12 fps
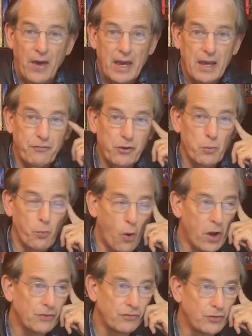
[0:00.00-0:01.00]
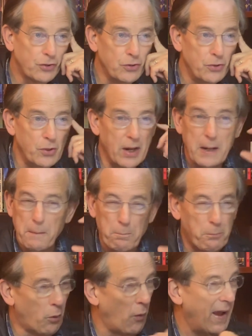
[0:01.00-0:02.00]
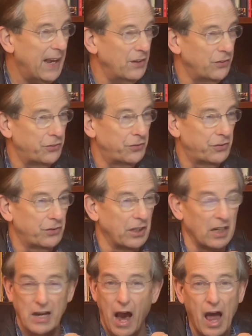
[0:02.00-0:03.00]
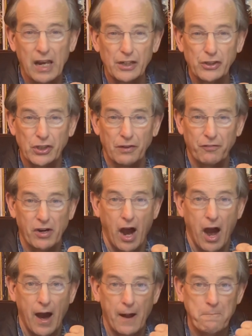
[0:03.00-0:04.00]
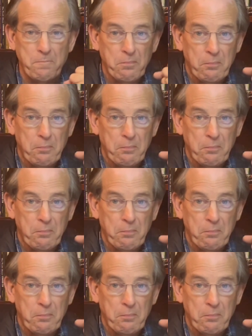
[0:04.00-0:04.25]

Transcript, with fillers: If you want to embrace the knowledge of God,